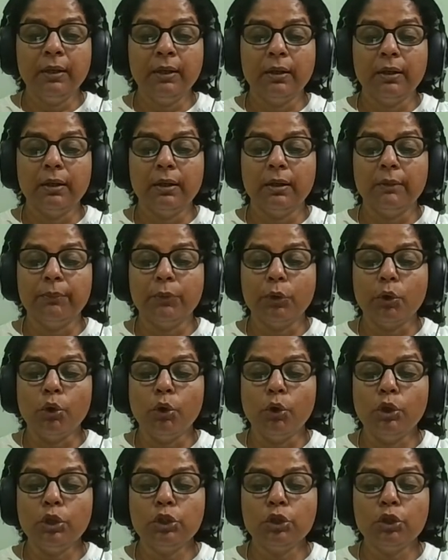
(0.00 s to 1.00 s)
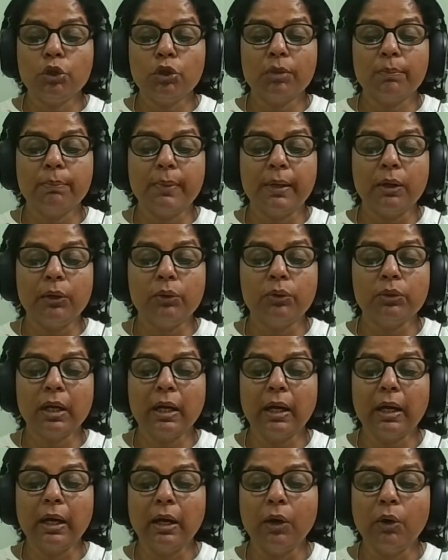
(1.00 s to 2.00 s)
um, all talk about
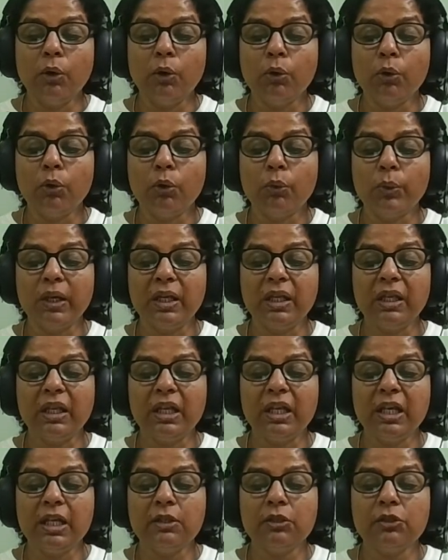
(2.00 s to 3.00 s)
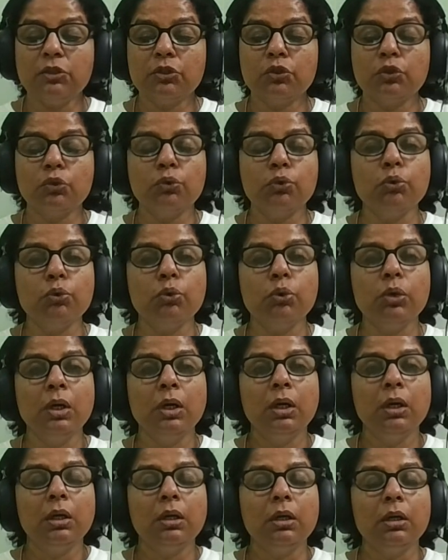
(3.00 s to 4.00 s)
how we need to,
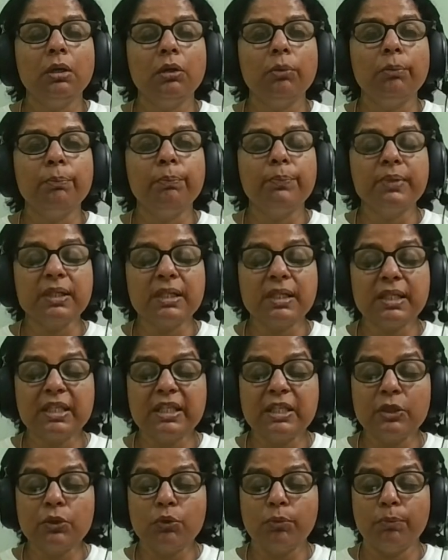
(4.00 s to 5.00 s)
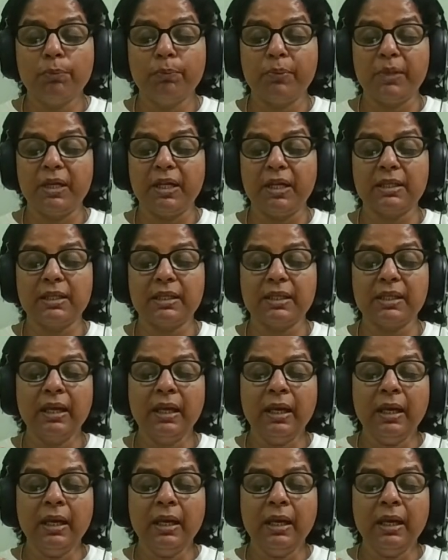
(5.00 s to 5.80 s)
you know, pursue peace.